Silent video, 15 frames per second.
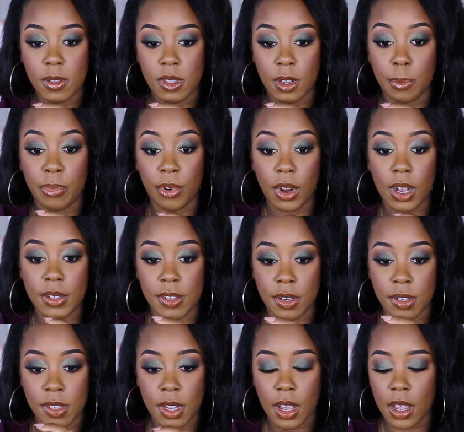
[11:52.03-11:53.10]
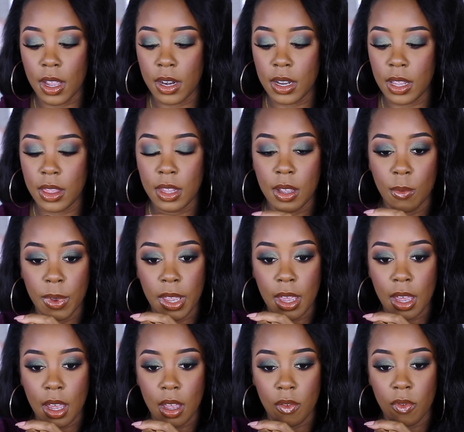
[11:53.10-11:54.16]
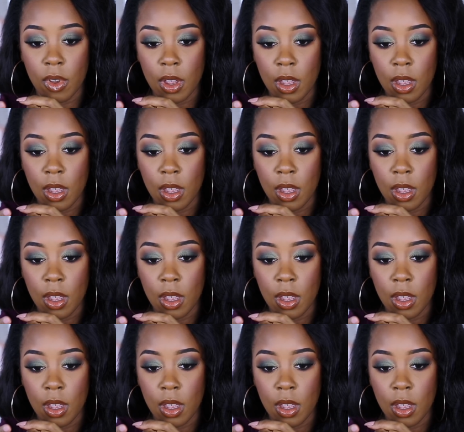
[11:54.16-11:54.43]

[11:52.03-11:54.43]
the bronzer side, and then we have